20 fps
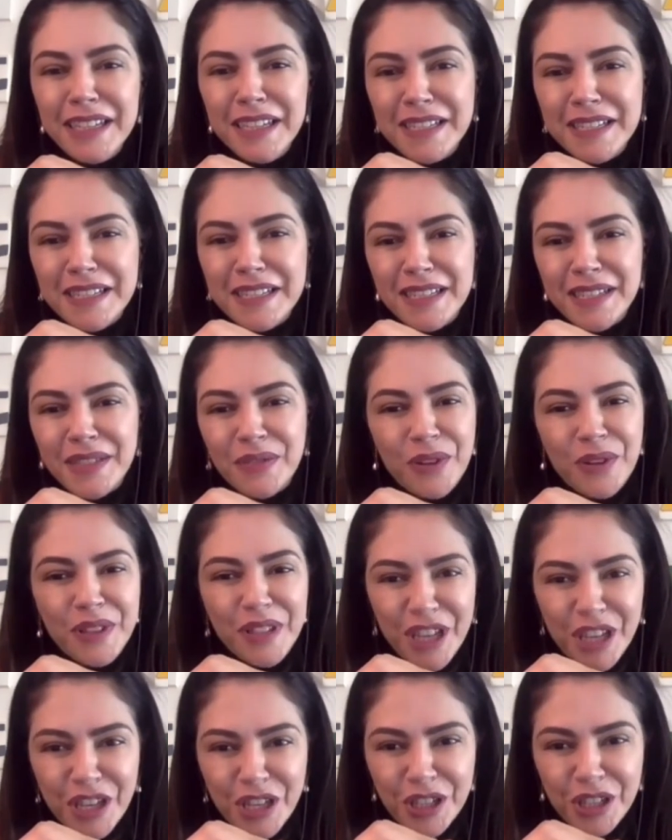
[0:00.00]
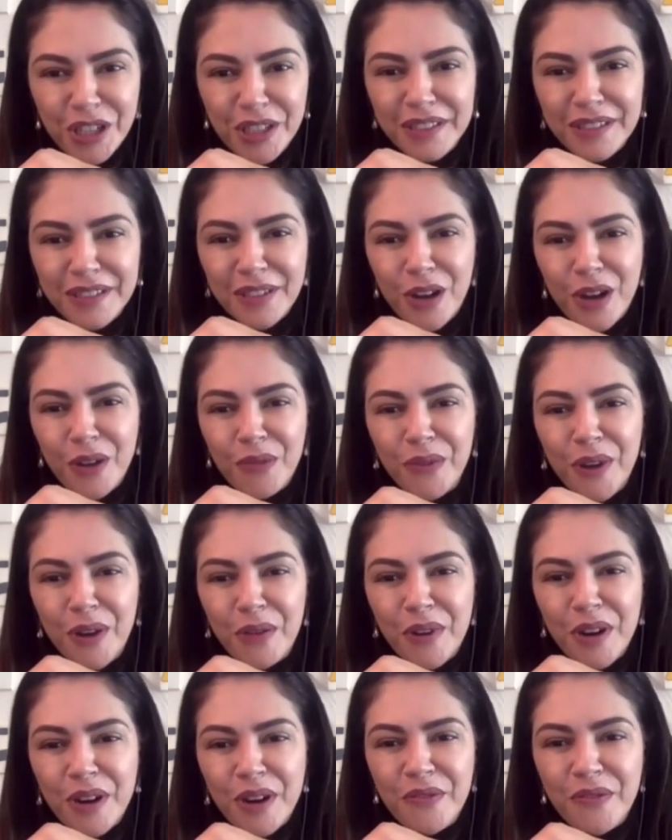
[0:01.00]
is the tradition of
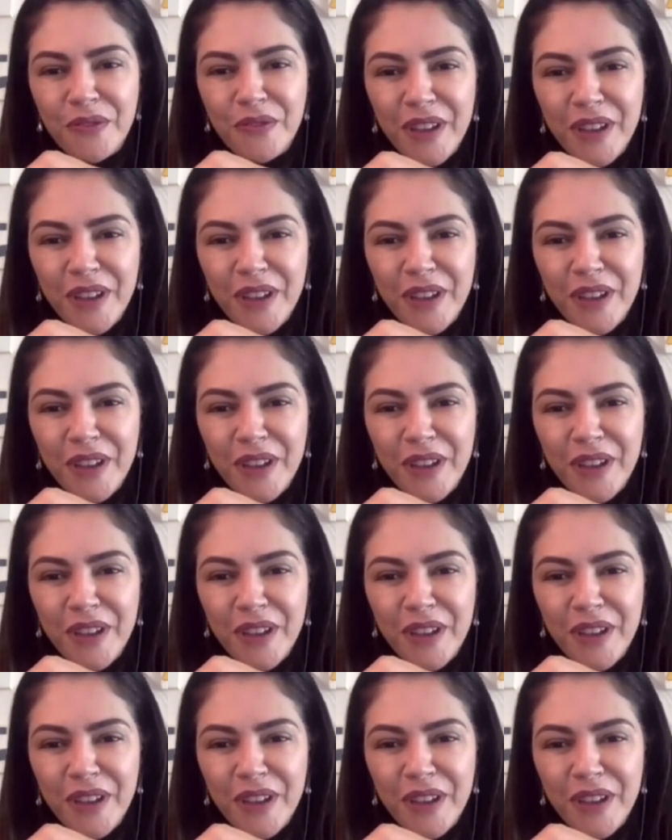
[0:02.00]
our